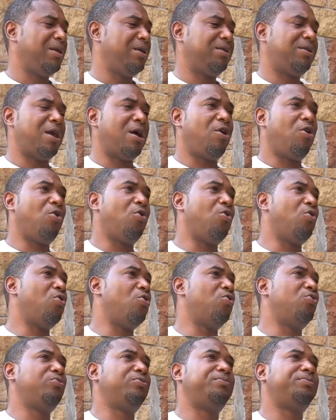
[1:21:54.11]
That
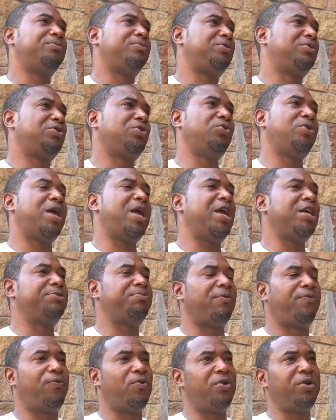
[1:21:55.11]
whole 2 days
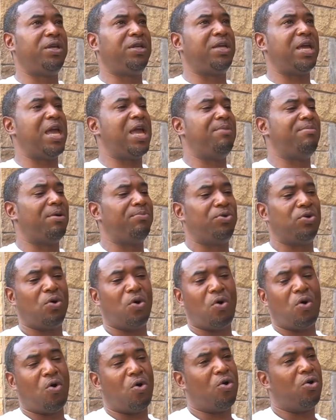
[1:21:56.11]
before the game, I'm
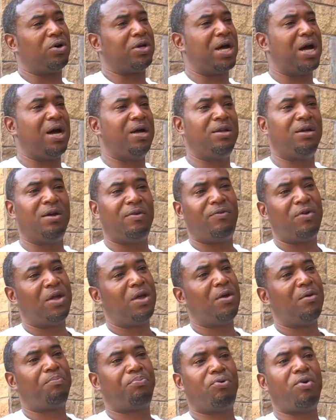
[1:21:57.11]
doing all kind of
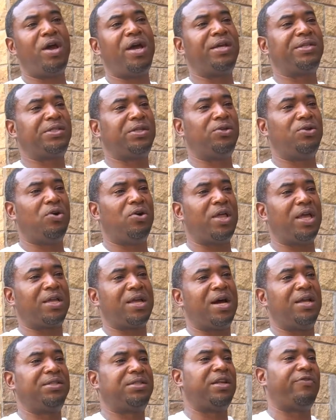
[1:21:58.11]
press and all that
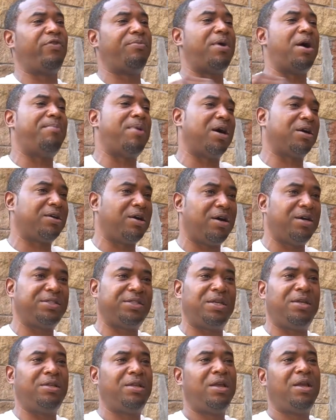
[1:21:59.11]
kind of stuff about my
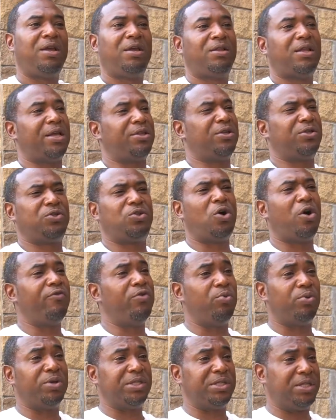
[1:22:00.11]
cousin. Like the
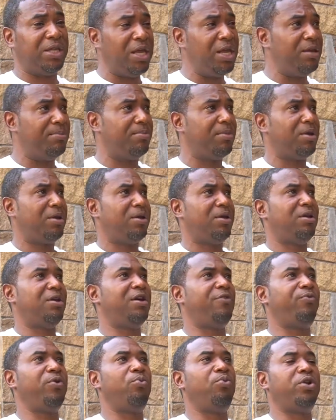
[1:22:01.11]
story was deep
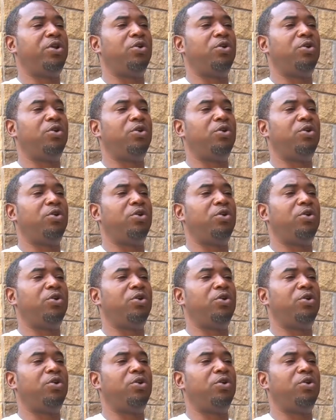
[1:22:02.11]
if we would